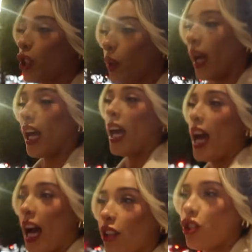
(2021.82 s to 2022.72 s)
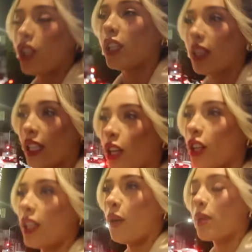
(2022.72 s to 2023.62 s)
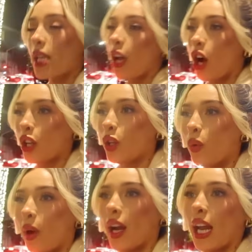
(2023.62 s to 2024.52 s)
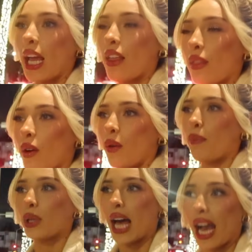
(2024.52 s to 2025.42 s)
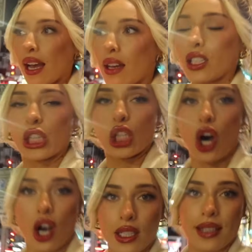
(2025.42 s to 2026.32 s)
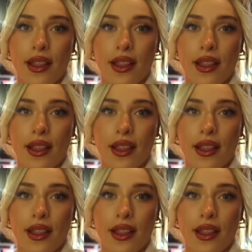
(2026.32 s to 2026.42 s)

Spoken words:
do it, and she literally was like, are you wearing the black long